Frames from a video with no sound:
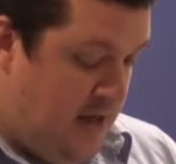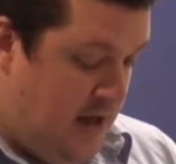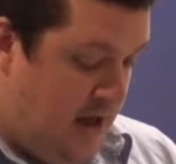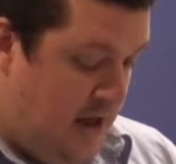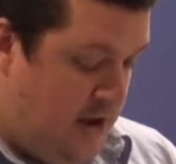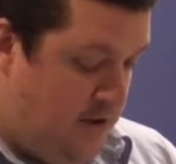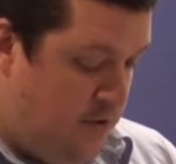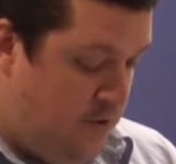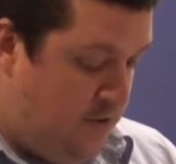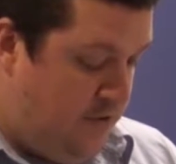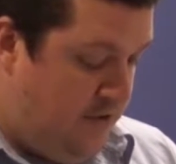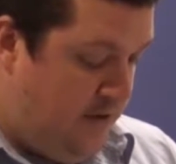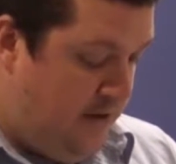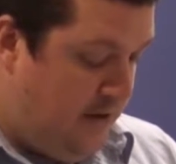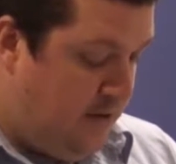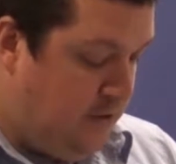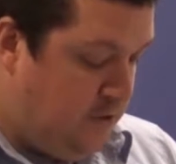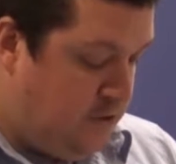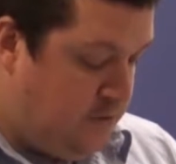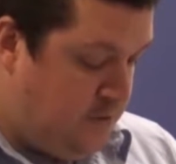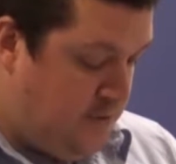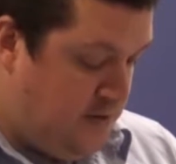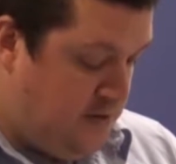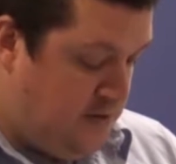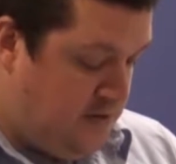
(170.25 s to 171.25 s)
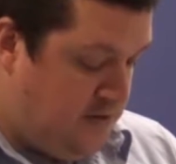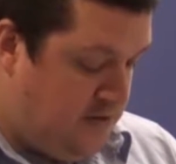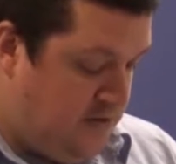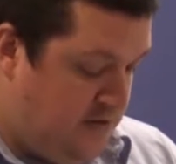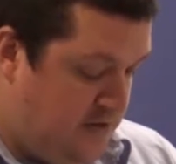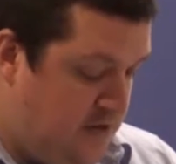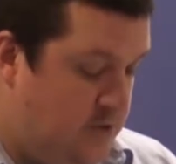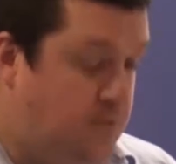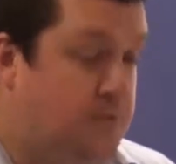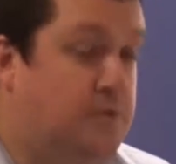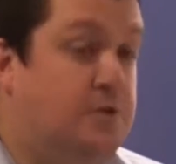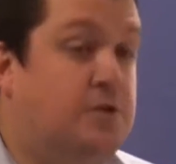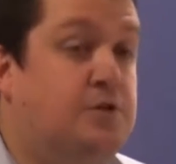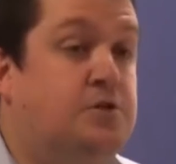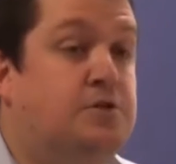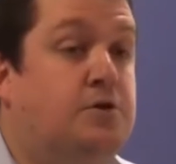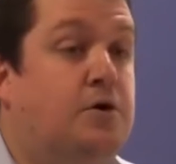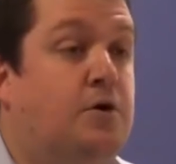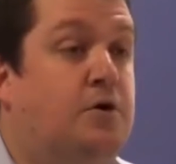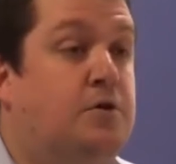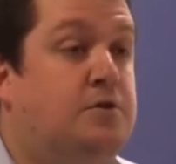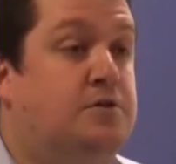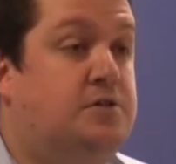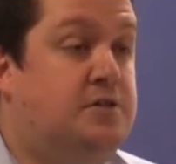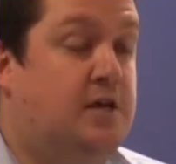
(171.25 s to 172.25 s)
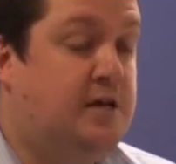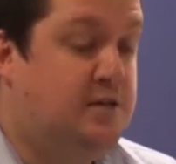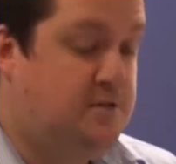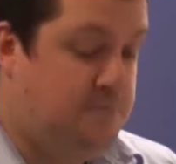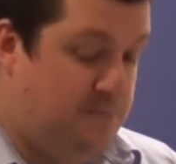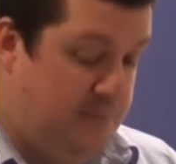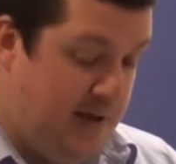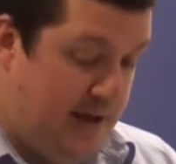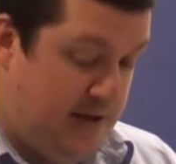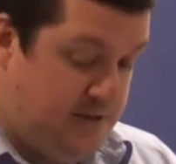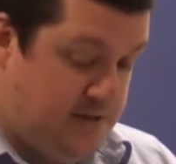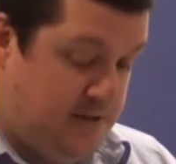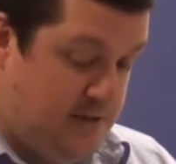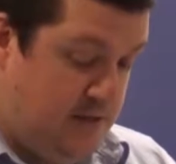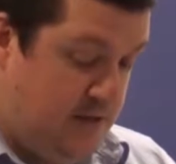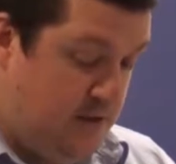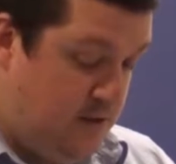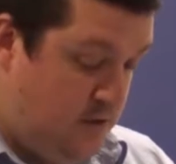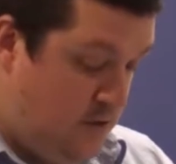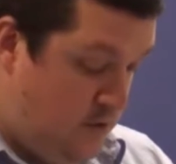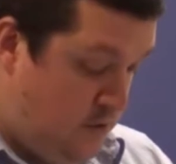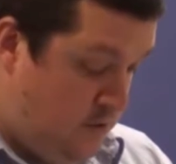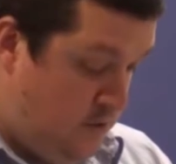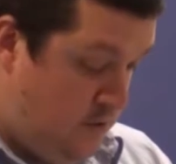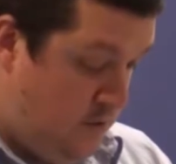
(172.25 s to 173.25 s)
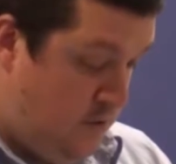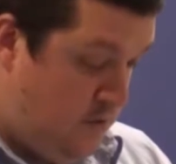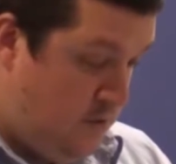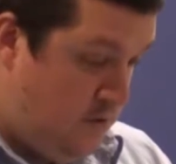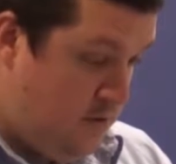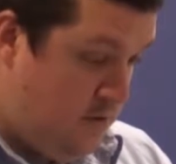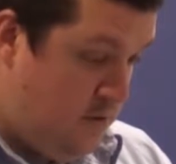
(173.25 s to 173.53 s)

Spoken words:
and Northern Englishmen to deal with the Scots as best they could.